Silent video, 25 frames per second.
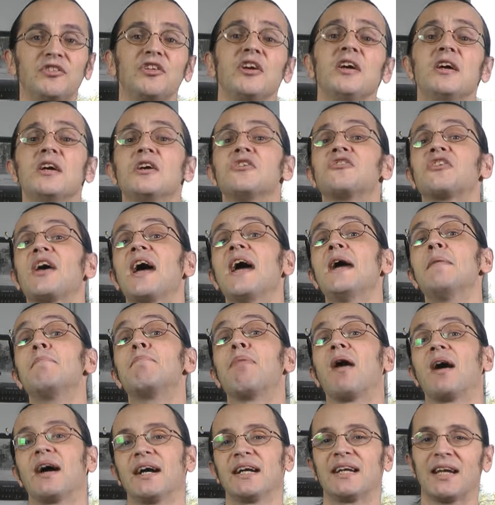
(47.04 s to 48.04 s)
It is a
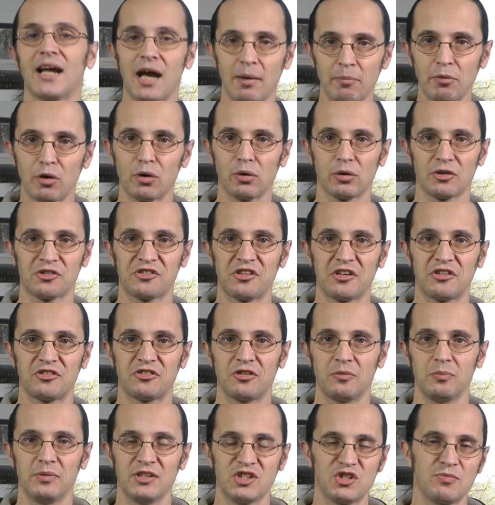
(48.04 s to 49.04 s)
bicameral
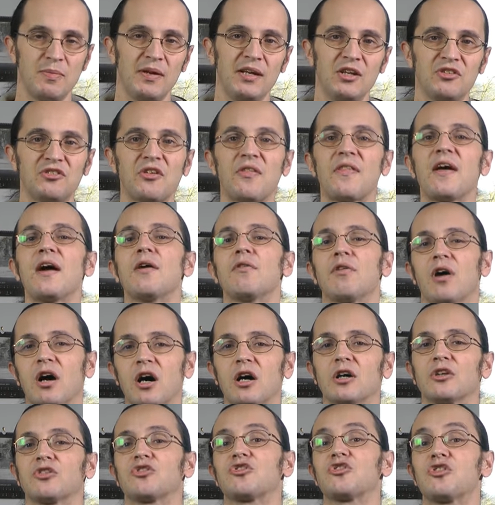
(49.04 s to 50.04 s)
system, which means that there
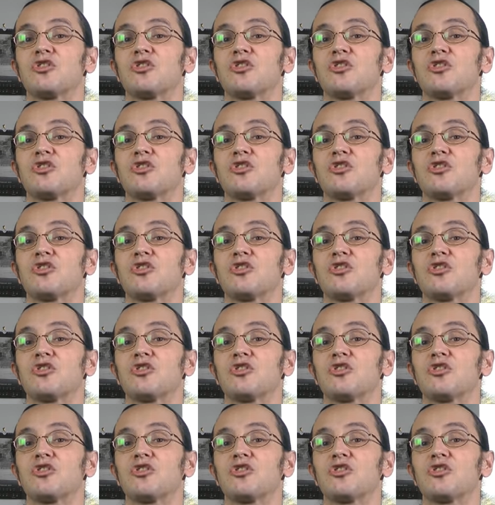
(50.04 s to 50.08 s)
are